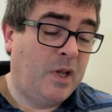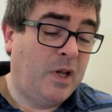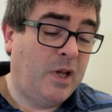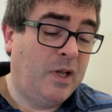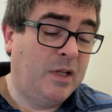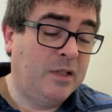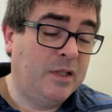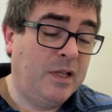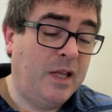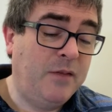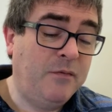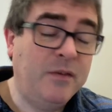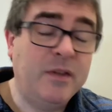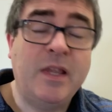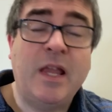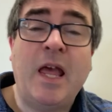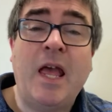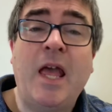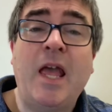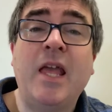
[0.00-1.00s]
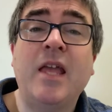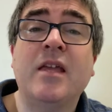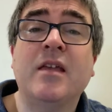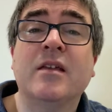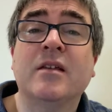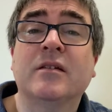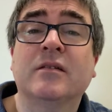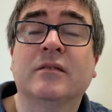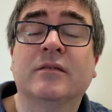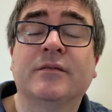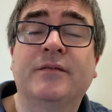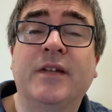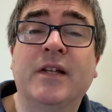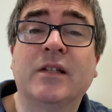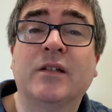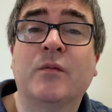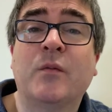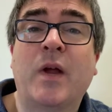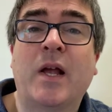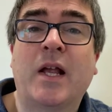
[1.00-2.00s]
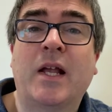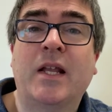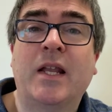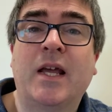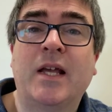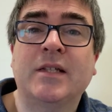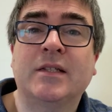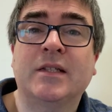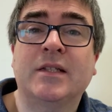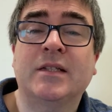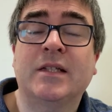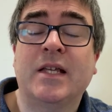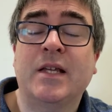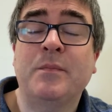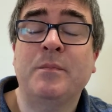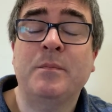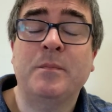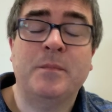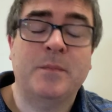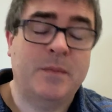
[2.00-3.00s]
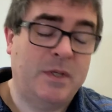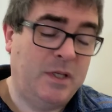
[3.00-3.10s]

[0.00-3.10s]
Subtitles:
And even they fail to recognise the same.